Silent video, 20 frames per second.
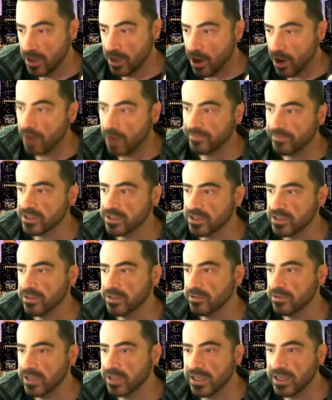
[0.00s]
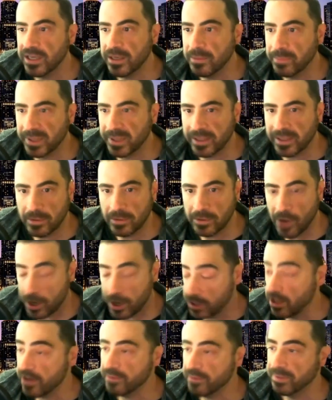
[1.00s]
obviously you need, but not a
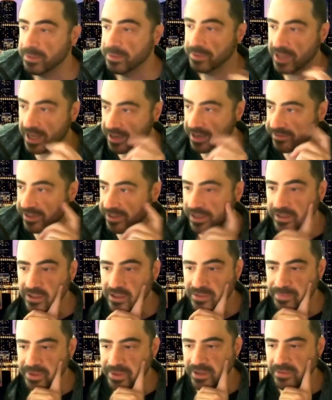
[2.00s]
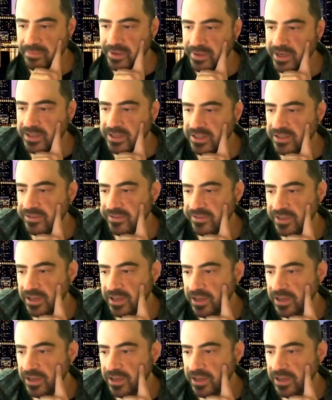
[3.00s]
lot of people have that. It's pretty impressive.